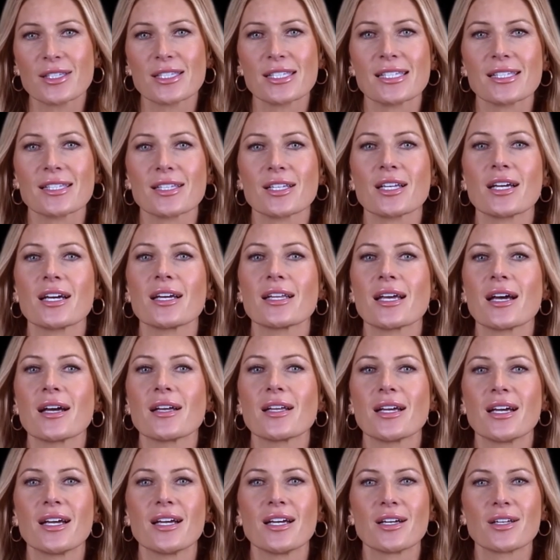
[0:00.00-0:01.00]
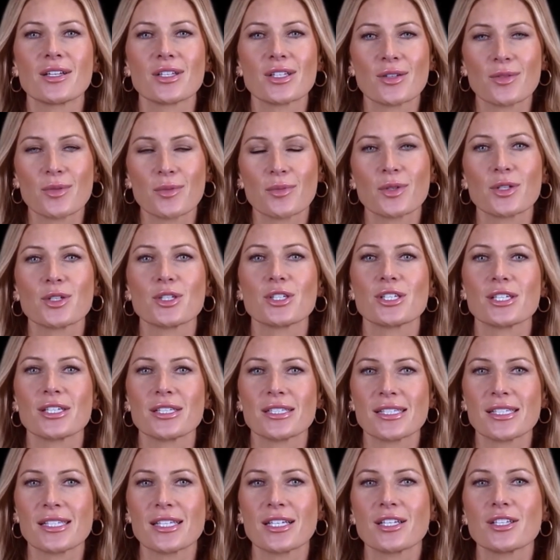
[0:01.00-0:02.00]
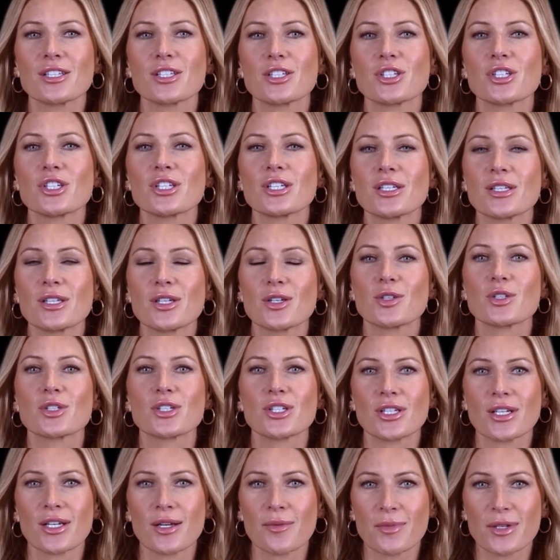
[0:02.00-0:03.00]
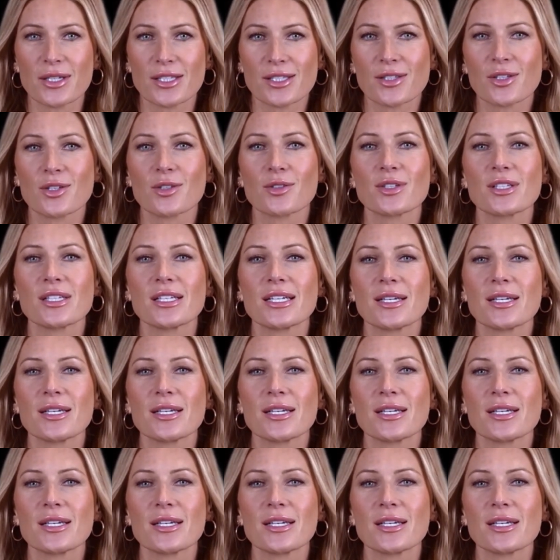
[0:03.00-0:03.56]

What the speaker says: Self-observation is the first step toward change.